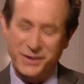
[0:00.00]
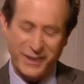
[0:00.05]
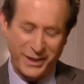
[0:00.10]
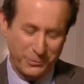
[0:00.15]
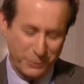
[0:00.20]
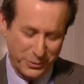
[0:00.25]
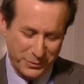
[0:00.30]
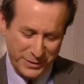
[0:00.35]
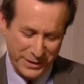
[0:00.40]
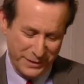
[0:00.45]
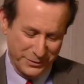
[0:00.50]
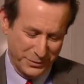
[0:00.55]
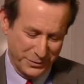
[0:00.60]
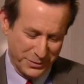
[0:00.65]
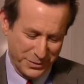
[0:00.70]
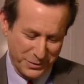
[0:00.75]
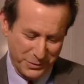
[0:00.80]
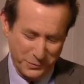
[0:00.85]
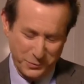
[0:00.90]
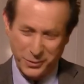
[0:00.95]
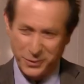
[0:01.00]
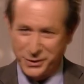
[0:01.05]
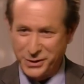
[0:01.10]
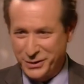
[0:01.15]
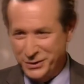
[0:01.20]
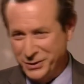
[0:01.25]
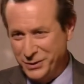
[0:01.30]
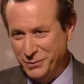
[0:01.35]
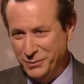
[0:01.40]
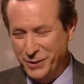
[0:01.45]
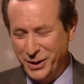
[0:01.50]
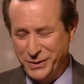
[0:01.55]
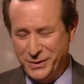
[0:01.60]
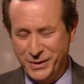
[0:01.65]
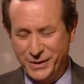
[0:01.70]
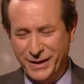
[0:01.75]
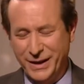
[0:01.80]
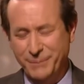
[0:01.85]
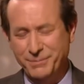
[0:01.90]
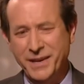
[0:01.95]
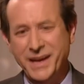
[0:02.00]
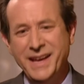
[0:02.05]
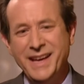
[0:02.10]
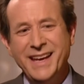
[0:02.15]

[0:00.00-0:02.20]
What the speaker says: I wrote down those two words because you mentioned them.